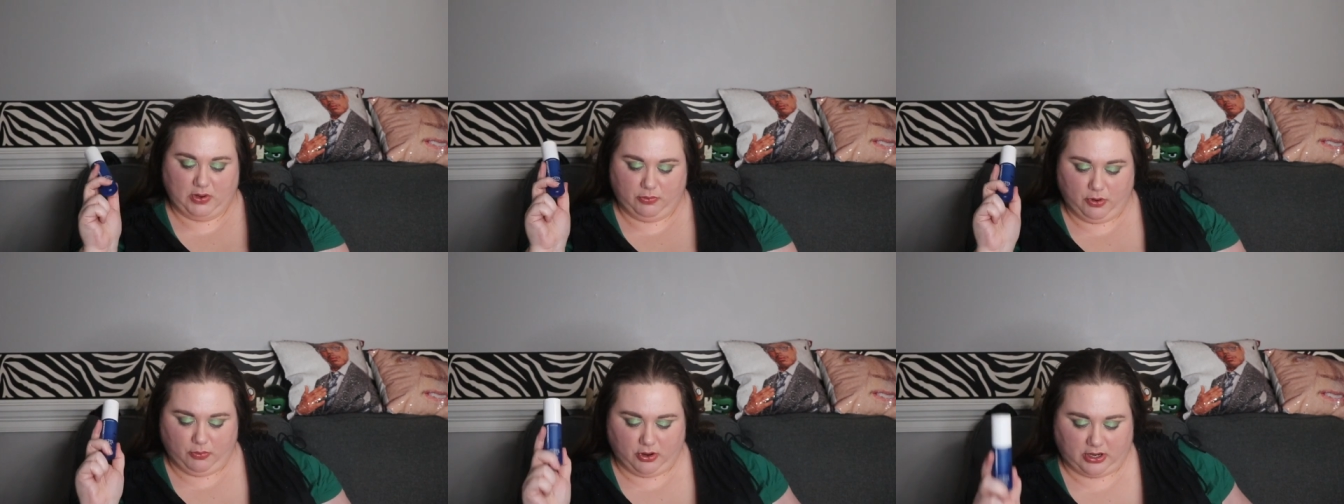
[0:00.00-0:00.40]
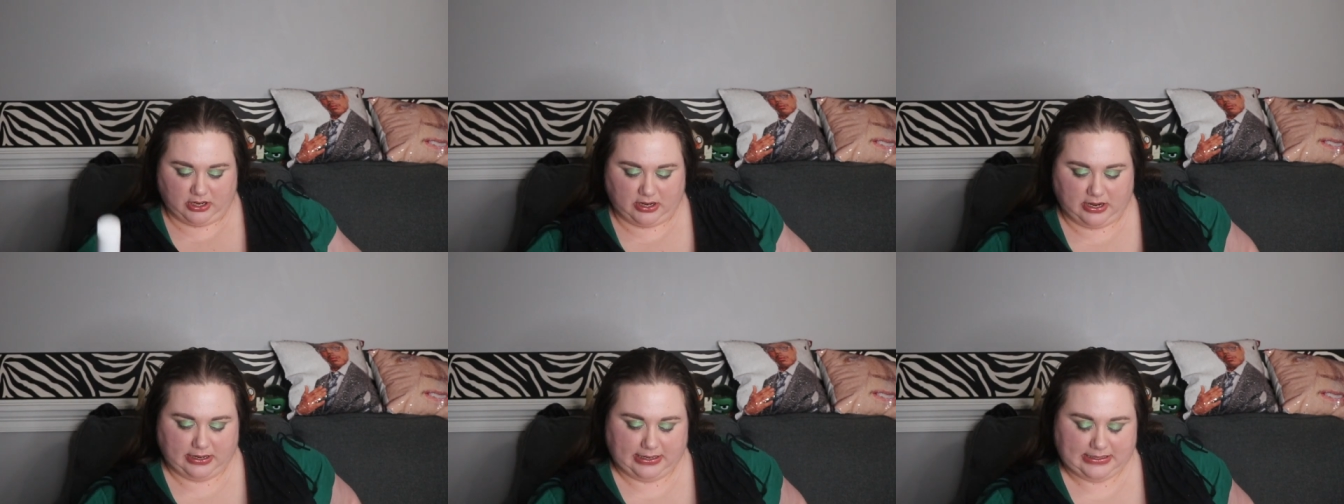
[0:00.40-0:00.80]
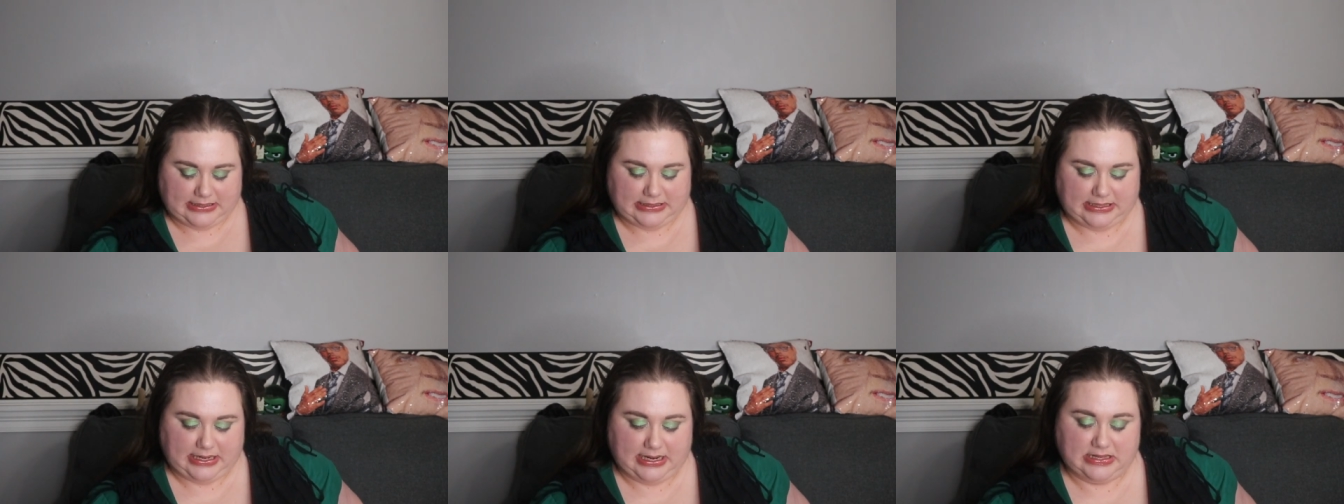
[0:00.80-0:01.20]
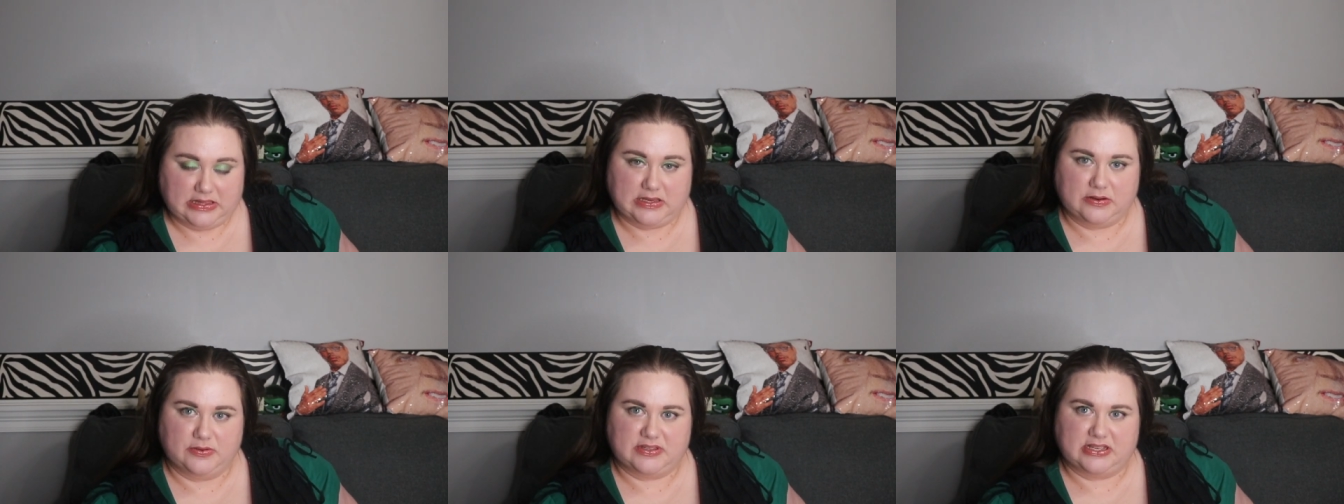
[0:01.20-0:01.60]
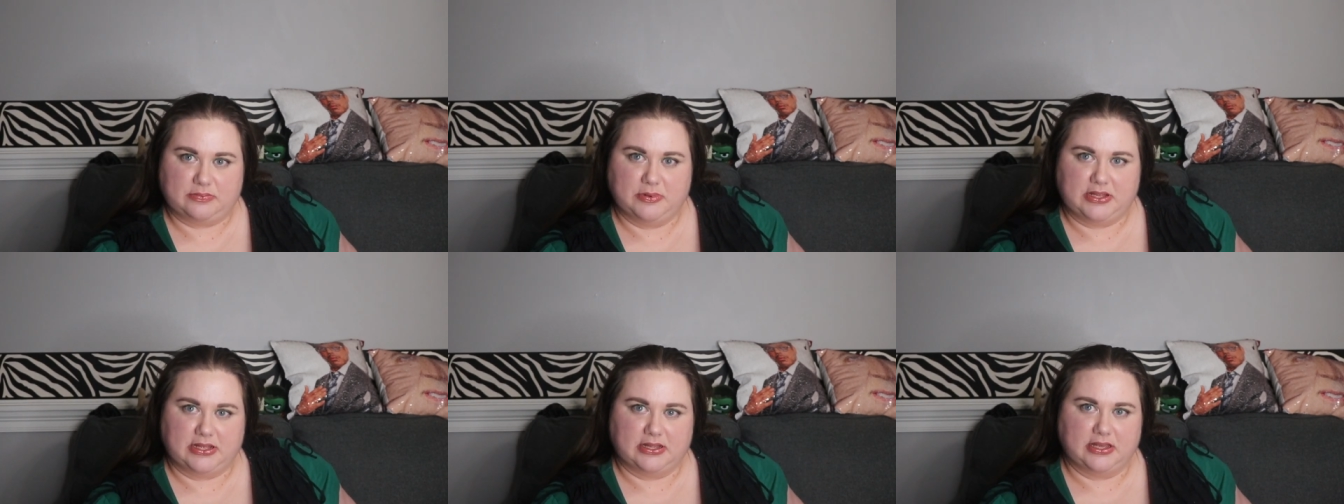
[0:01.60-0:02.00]
we're working on it. And there was
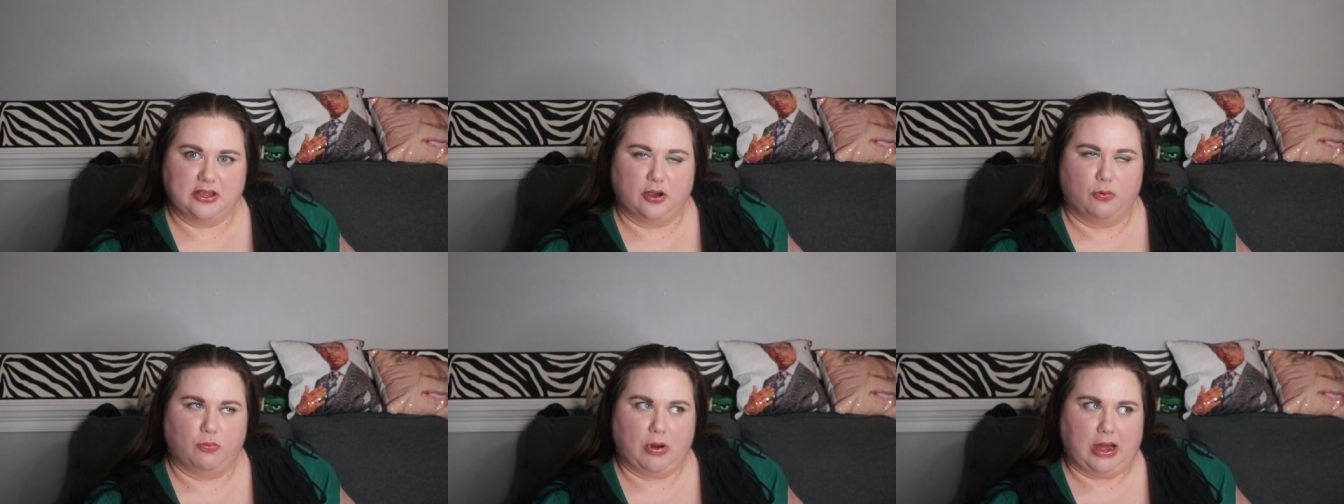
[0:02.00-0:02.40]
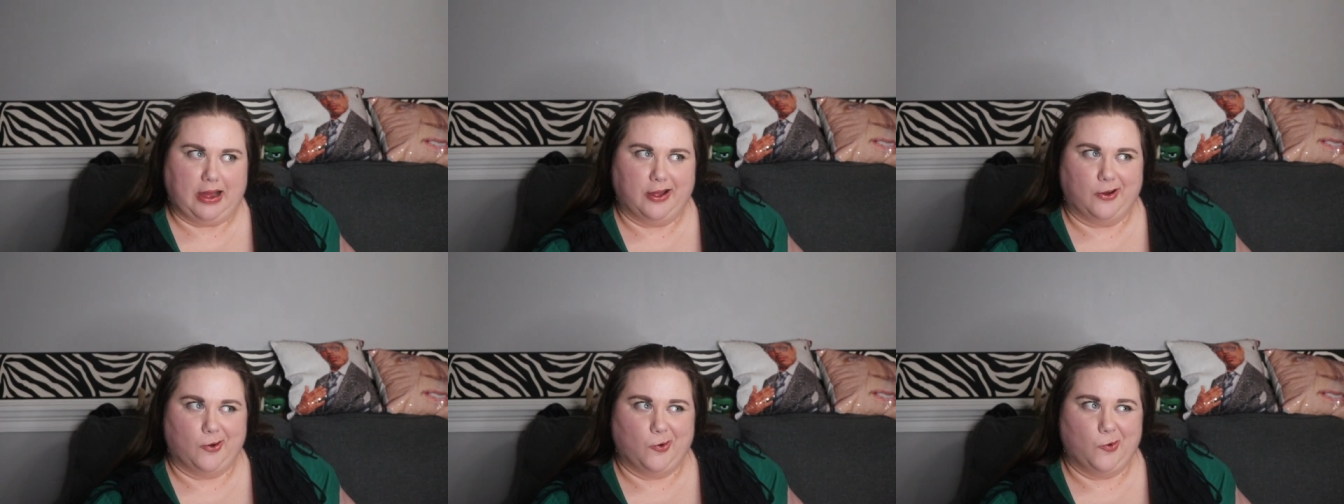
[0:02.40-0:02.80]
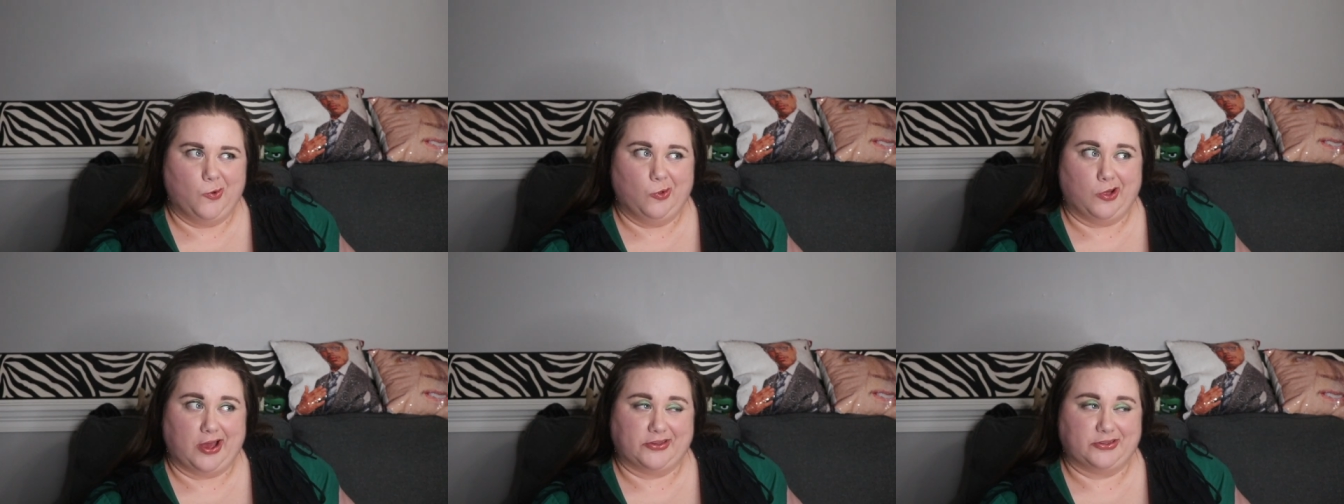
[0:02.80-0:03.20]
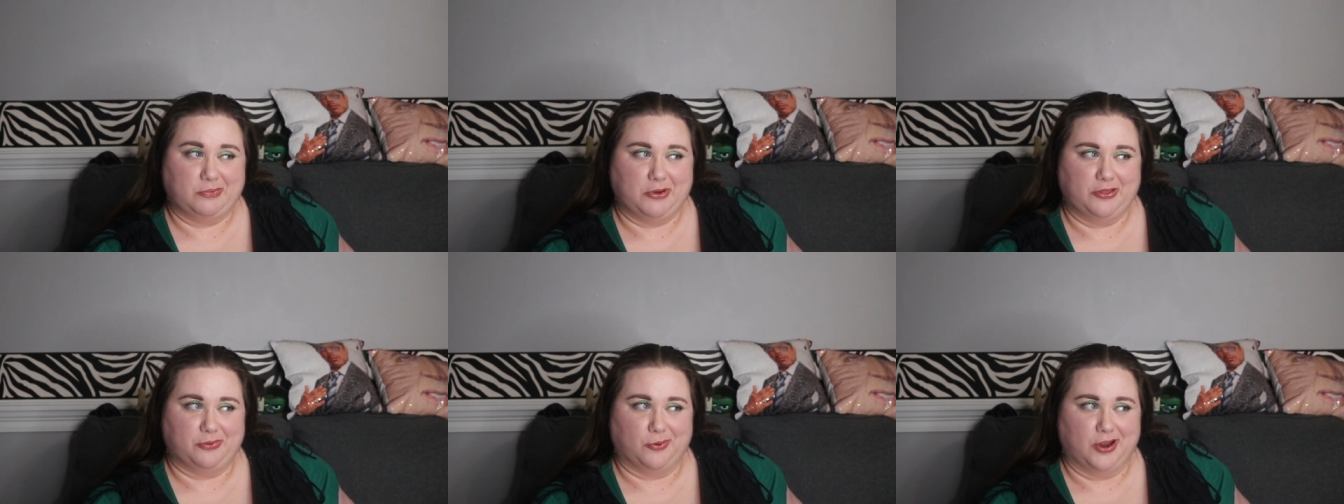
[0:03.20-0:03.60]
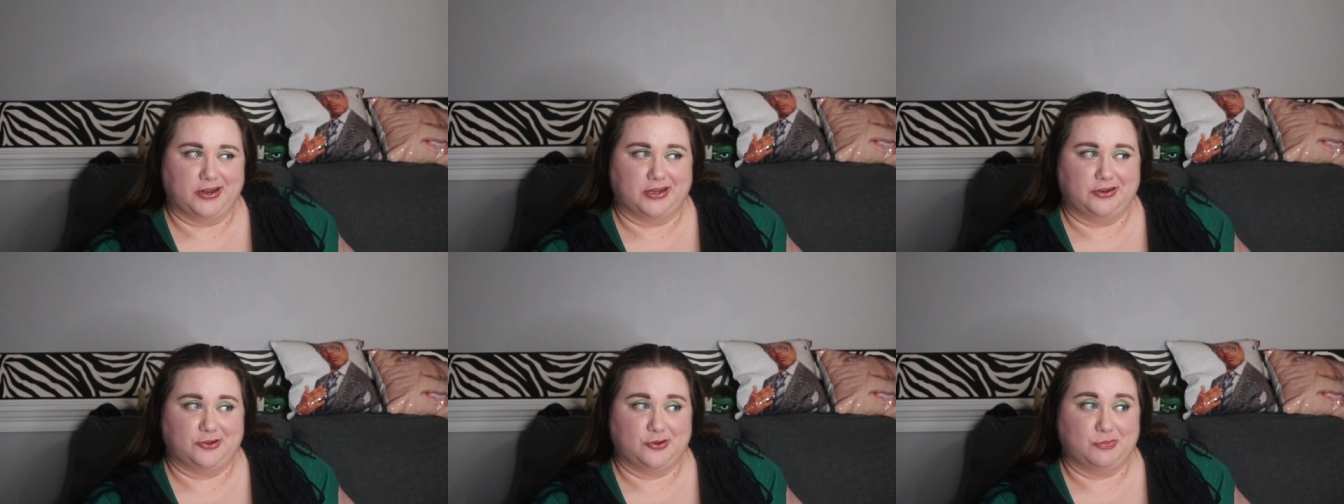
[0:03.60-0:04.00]
admittedly a while last month where I
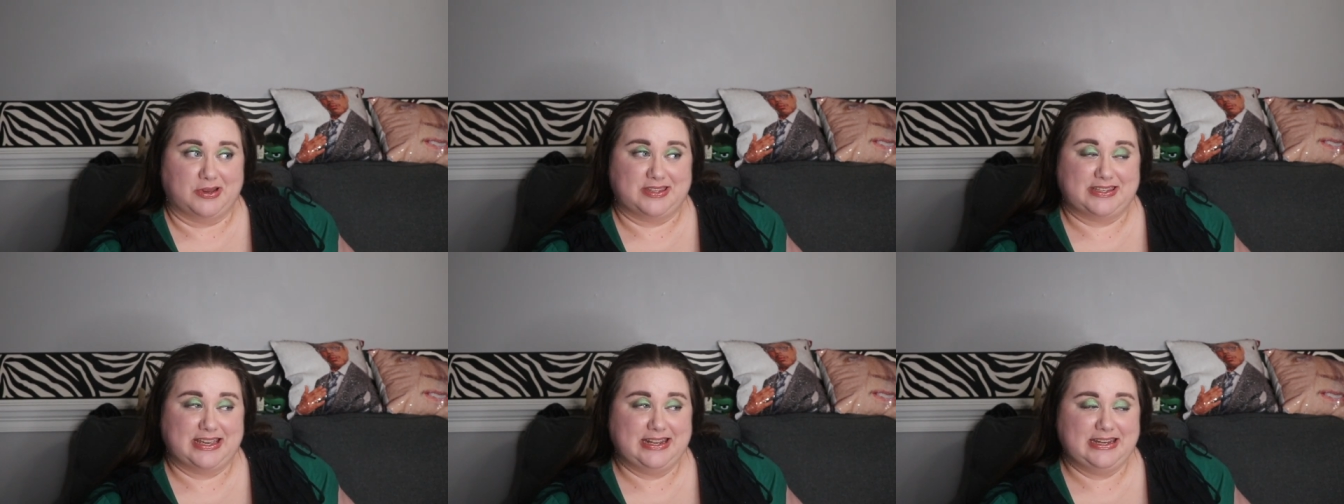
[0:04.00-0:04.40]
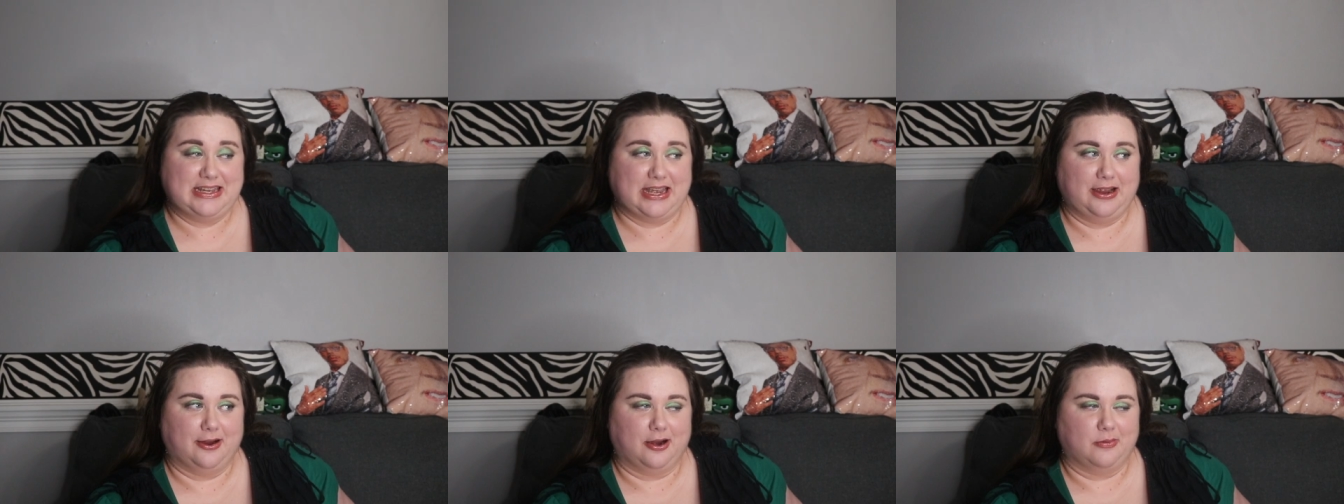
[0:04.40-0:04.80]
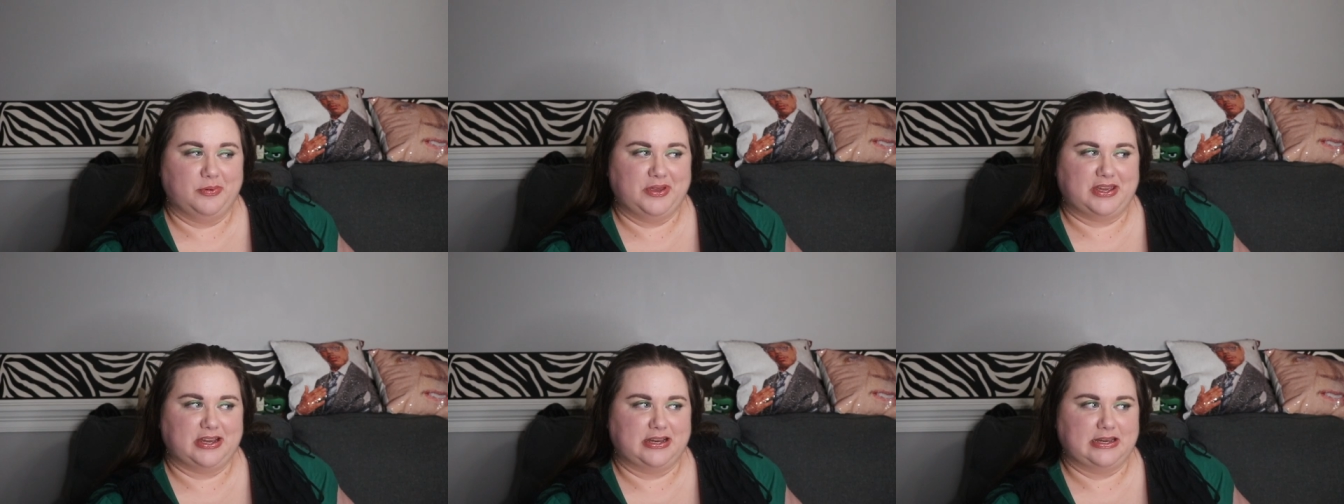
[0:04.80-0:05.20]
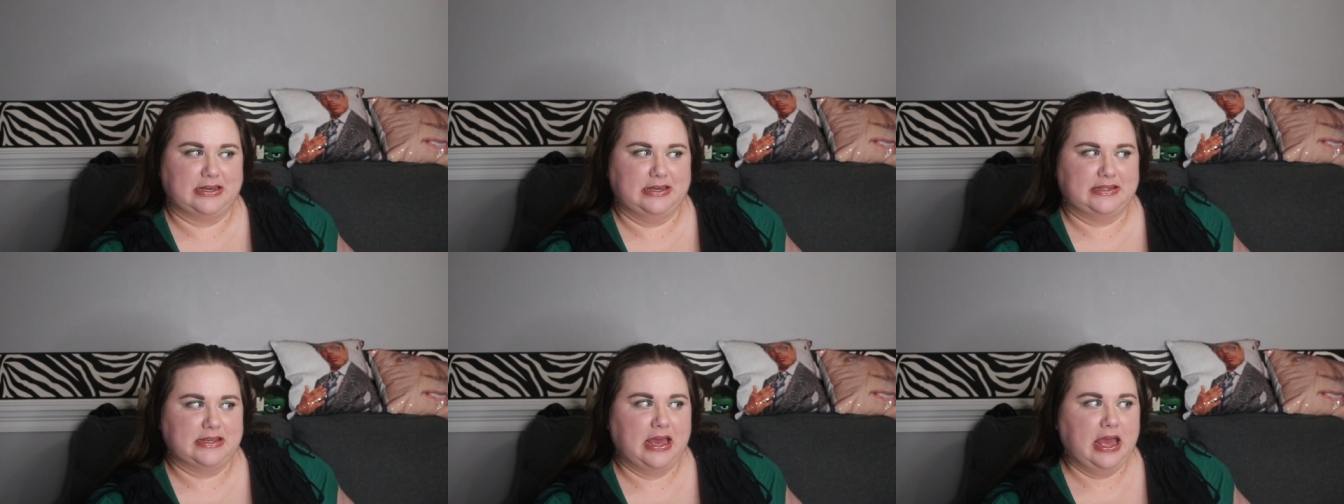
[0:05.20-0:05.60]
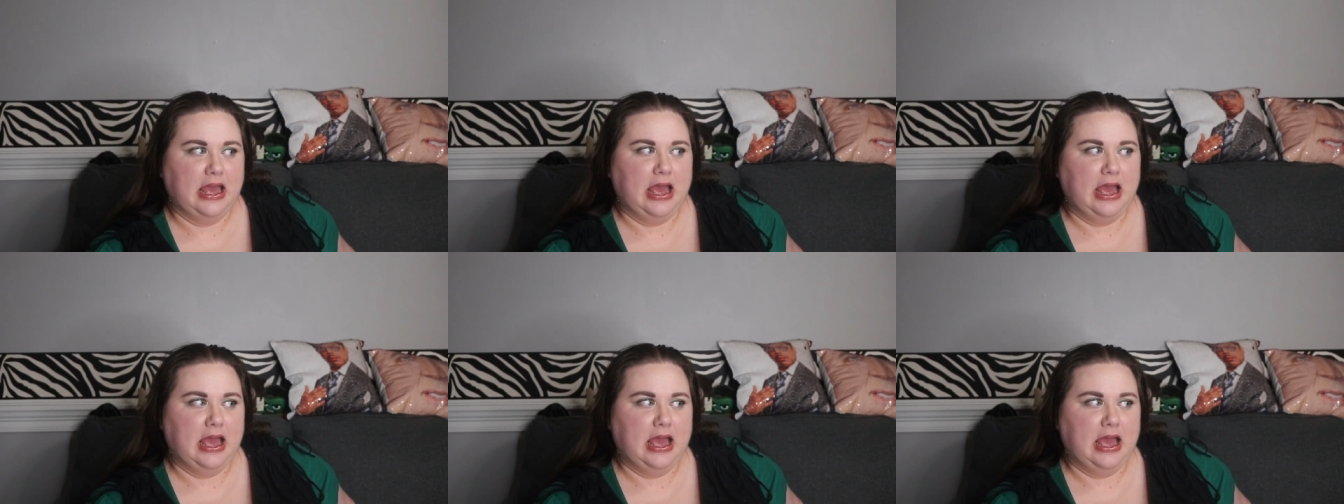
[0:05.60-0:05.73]
didn't do my skincare because